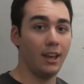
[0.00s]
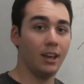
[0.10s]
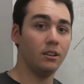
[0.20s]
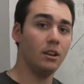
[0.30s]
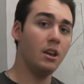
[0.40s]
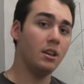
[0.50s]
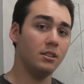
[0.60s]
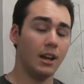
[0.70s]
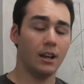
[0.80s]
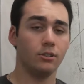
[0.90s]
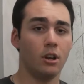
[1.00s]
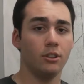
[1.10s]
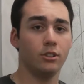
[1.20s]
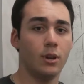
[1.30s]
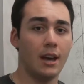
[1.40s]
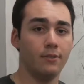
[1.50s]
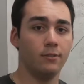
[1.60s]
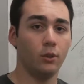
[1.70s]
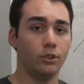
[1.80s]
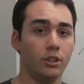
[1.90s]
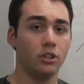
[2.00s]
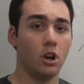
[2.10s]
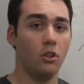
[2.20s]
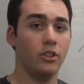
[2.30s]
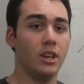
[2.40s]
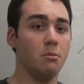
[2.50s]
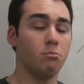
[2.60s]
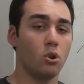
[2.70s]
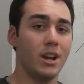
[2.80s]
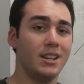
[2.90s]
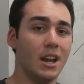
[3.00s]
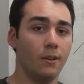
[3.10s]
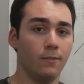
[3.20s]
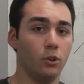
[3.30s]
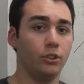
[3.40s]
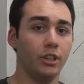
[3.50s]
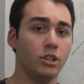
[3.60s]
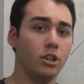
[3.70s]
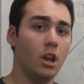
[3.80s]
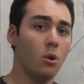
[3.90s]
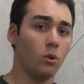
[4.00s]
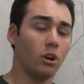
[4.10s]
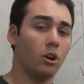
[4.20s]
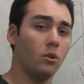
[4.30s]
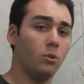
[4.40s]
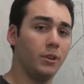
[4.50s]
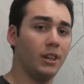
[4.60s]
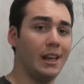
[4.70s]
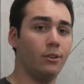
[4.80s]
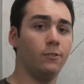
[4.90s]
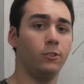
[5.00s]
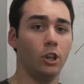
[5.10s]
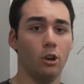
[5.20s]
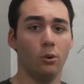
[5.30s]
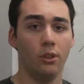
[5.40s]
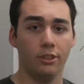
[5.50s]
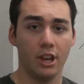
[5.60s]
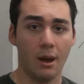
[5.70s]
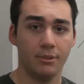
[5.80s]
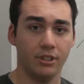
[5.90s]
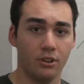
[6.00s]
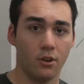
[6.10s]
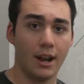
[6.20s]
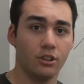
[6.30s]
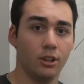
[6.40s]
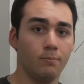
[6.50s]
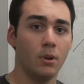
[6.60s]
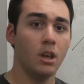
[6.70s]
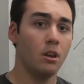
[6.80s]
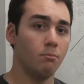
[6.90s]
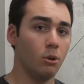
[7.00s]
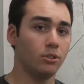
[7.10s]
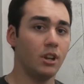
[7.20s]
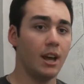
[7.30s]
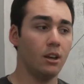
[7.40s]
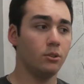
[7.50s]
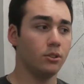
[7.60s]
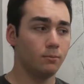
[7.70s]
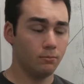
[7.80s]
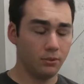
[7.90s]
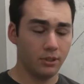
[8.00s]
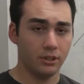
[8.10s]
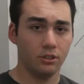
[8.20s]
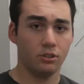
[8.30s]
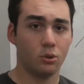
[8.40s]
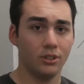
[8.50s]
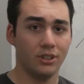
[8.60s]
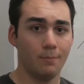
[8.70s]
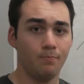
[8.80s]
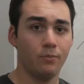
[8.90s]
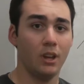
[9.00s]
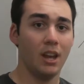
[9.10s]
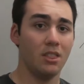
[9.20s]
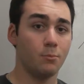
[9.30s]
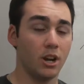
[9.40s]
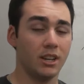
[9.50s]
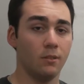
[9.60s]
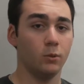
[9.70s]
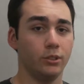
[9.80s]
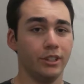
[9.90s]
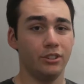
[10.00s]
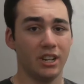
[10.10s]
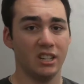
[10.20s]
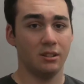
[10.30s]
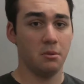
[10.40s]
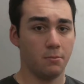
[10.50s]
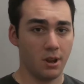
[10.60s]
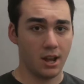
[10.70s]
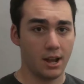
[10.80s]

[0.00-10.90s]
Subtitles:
And diodes also have a voltage called the breakdown voltage, where current will be allowed to flow the opposite direction. Most diodes, this destroys them, and the breakdown voltage tends to be pretty